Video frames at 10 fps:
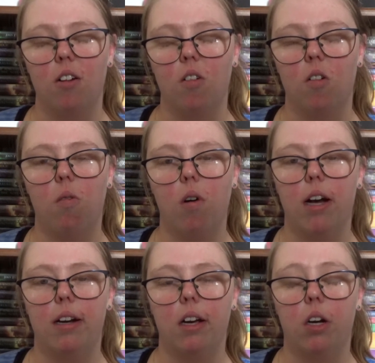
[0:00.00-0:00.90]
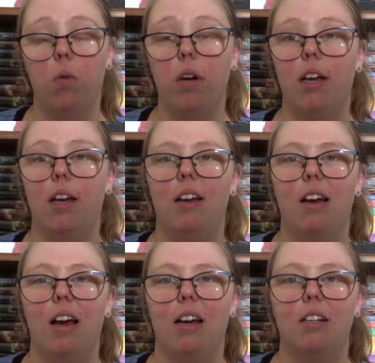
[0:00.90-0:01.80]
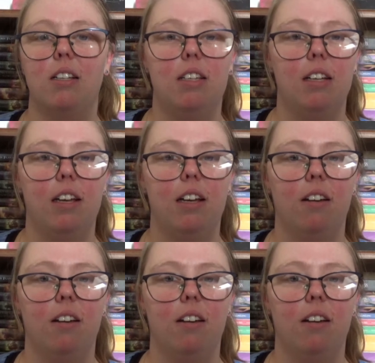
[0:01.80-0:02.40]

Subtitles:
quite annoying and silly.